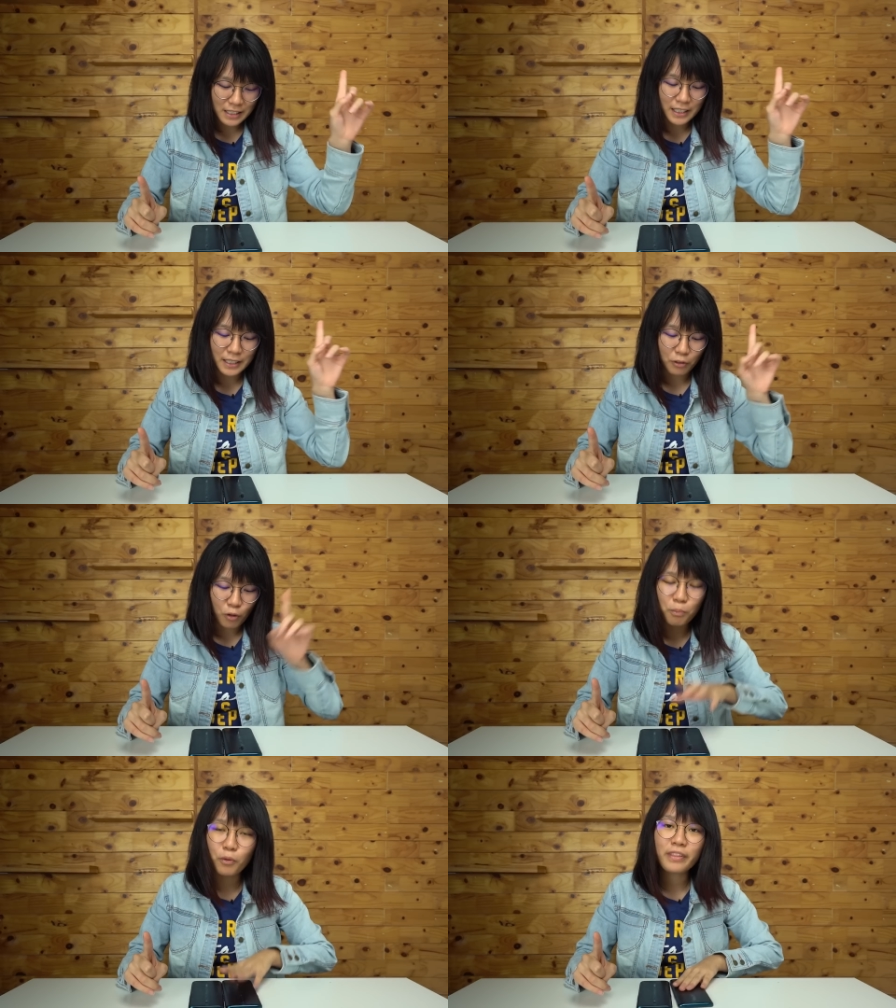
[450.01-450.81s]
the
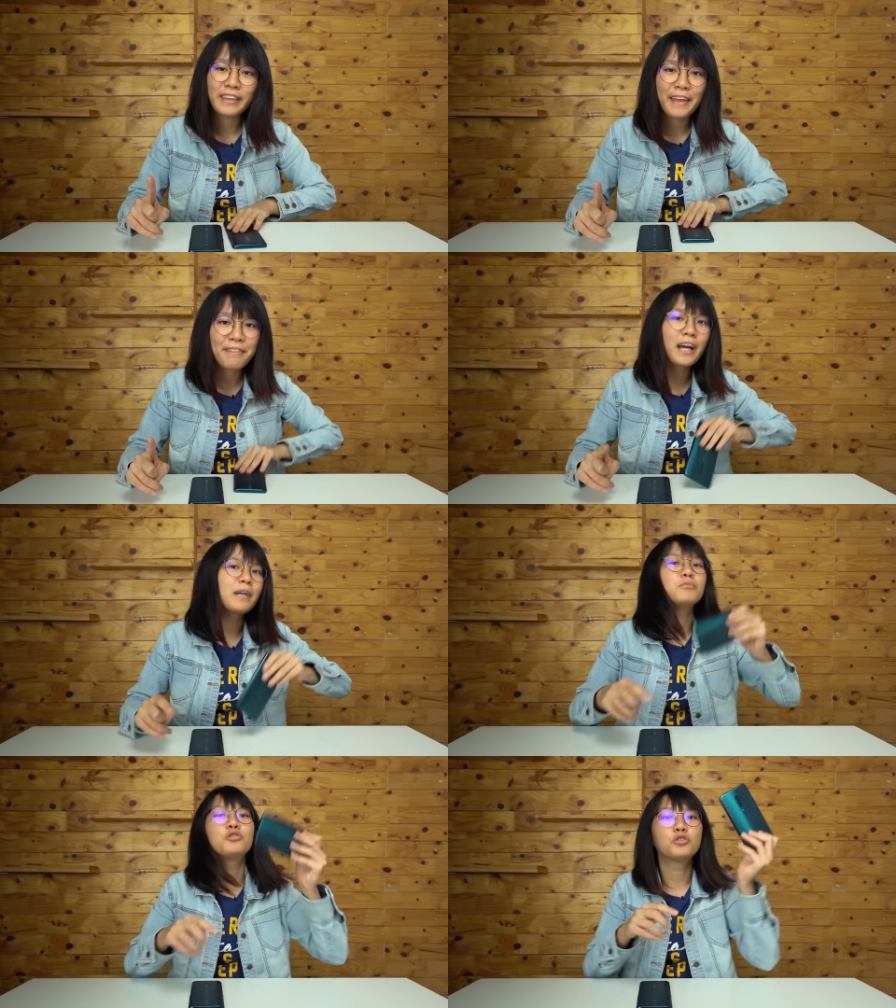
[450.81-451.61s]
Oppo
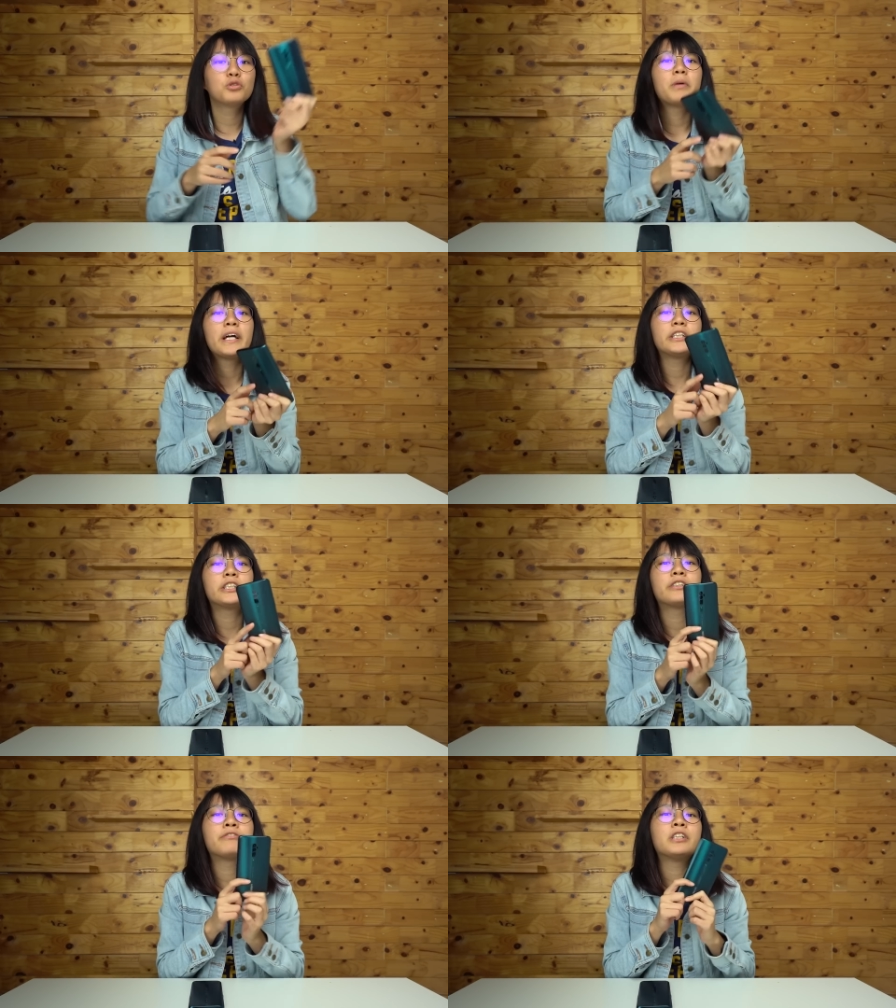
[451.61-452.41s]
10x Zoom
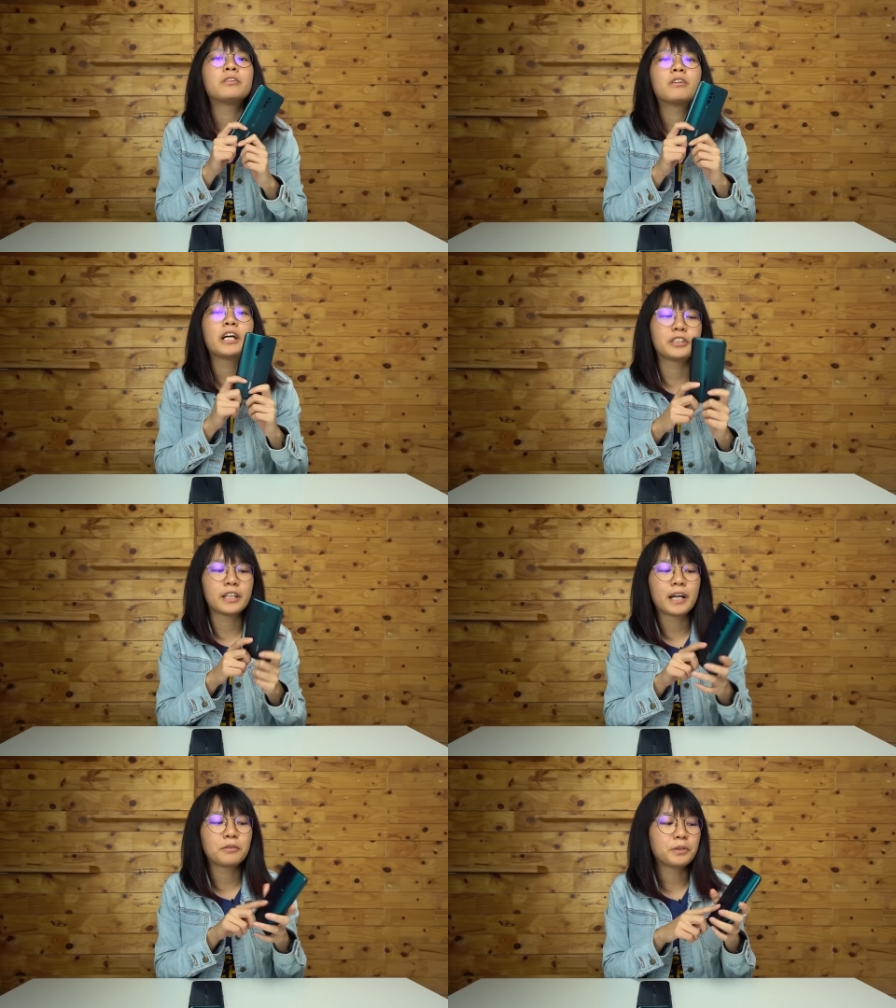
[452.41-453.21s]
Edition Reno actually comes